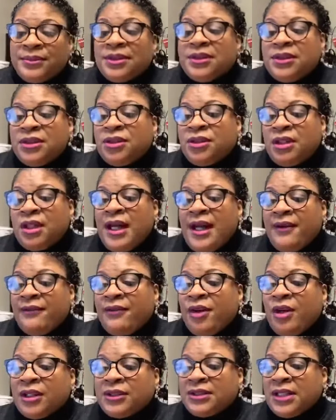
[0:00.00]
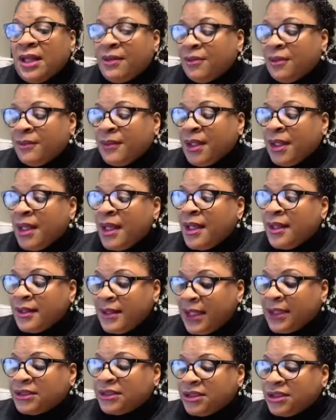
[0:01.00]
you're going to have a hard time with me.
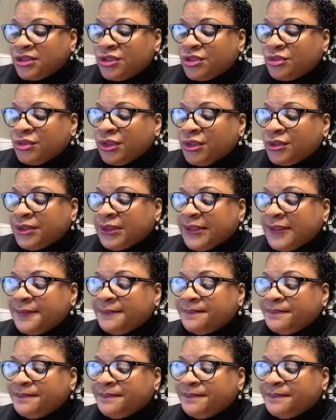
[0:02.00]
That's just the real deal.